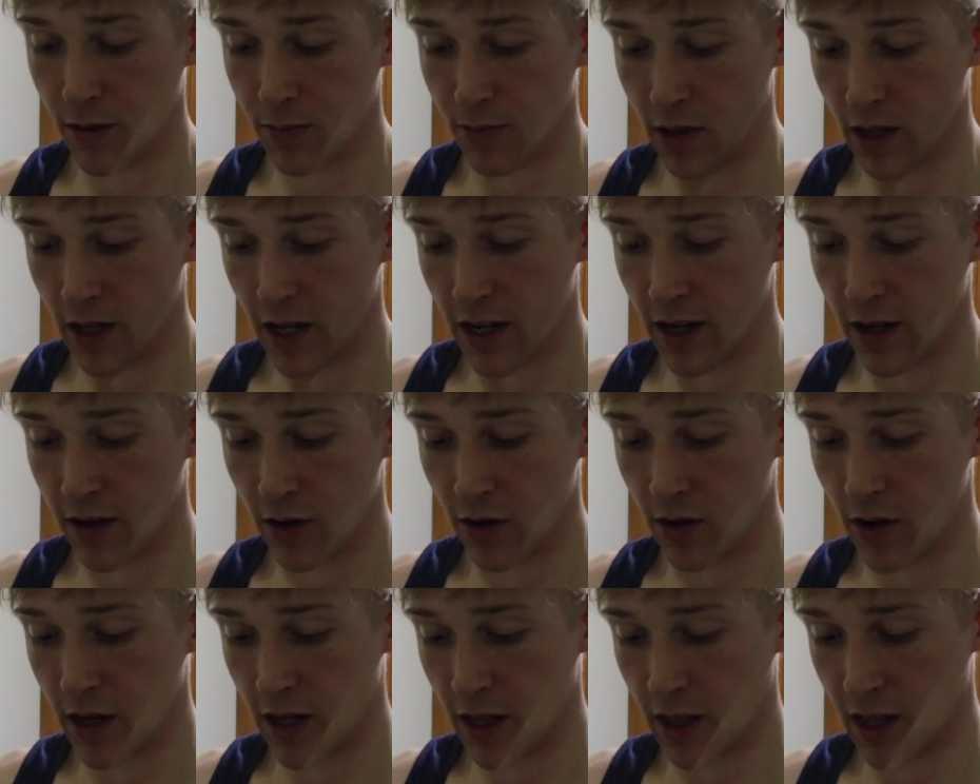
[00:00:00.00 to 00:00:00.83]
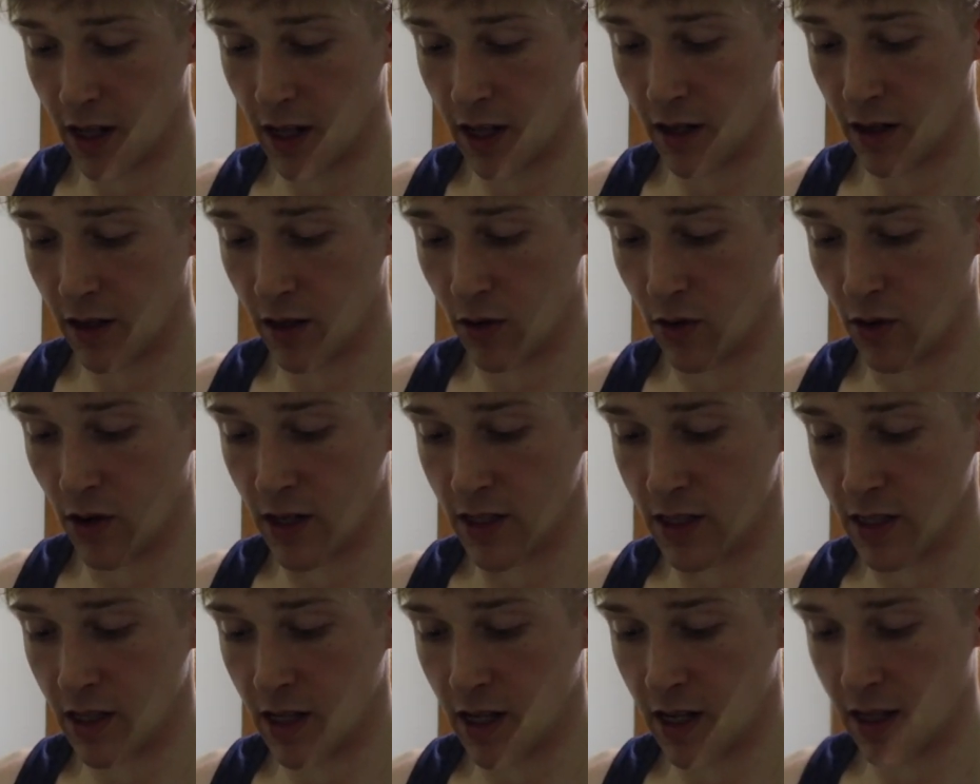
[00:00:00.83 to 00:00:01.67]
up the end or anything
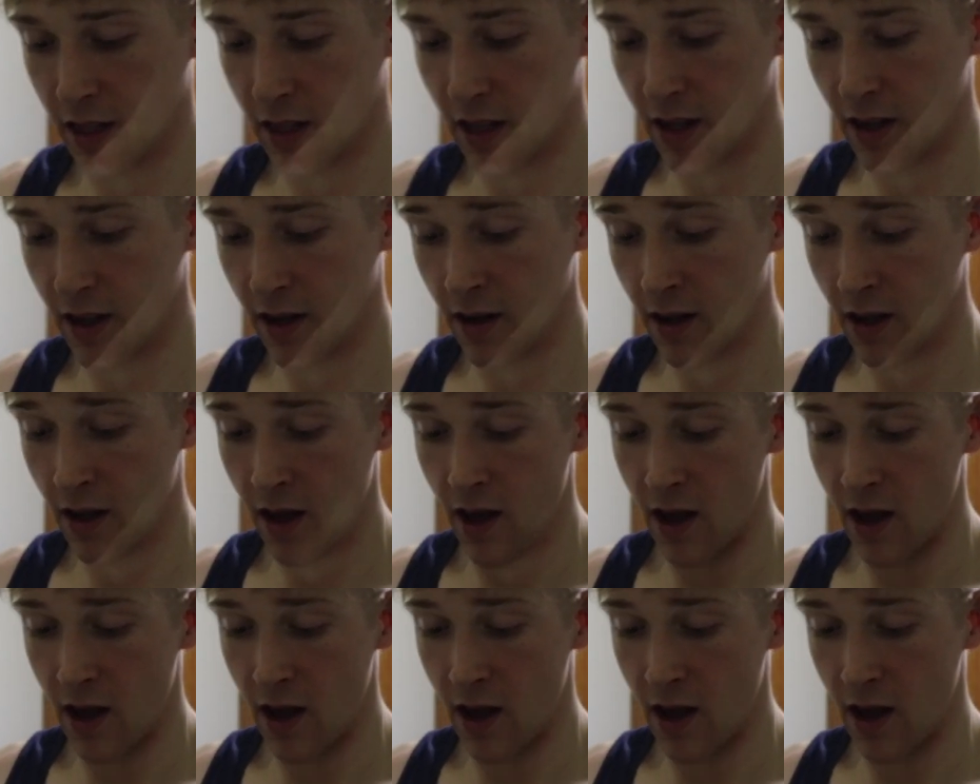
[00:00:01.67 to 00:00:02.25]
crazy like that.